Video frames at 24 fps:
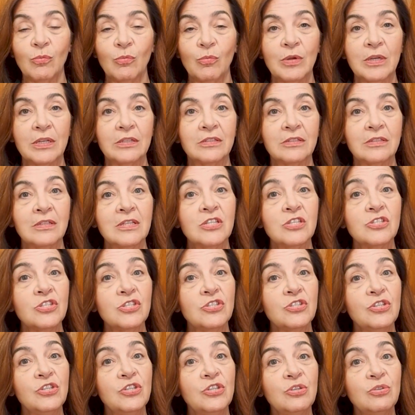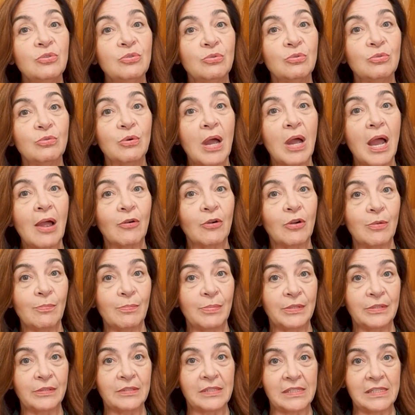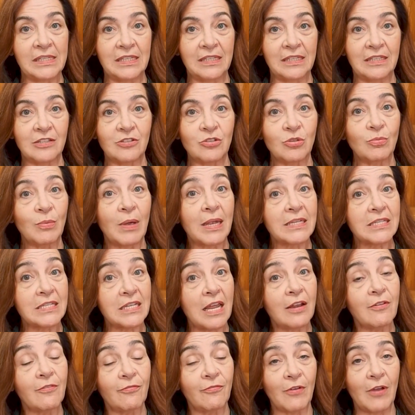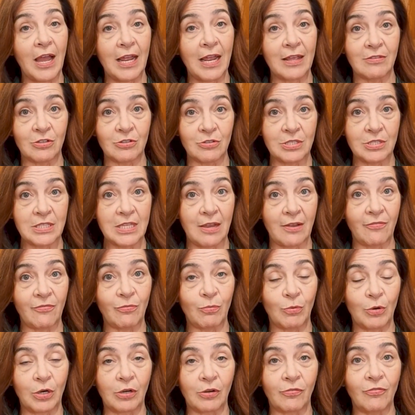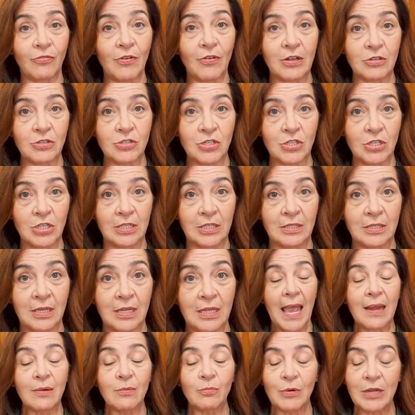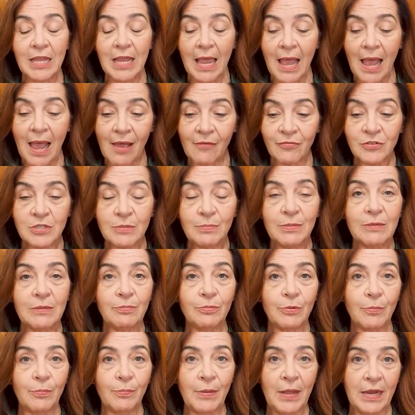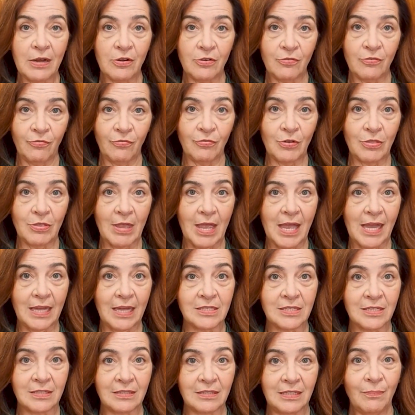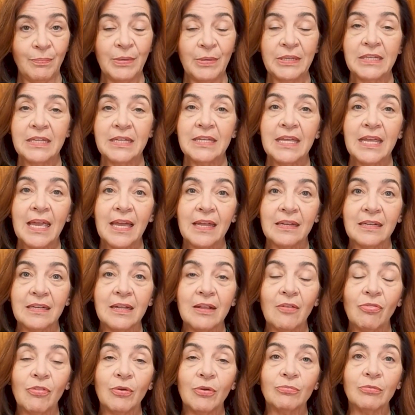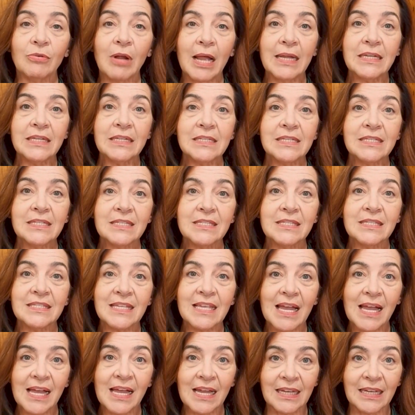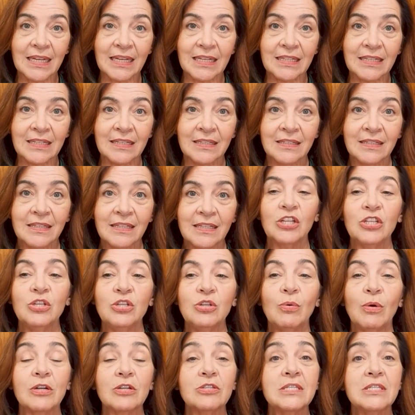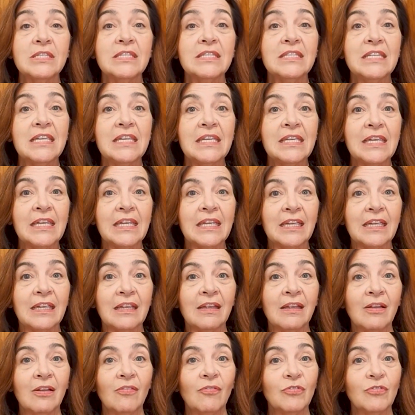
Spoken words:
will skew our ability to identify their safe work function. And we have to be prepared for that. But again, in the right design, you are seeking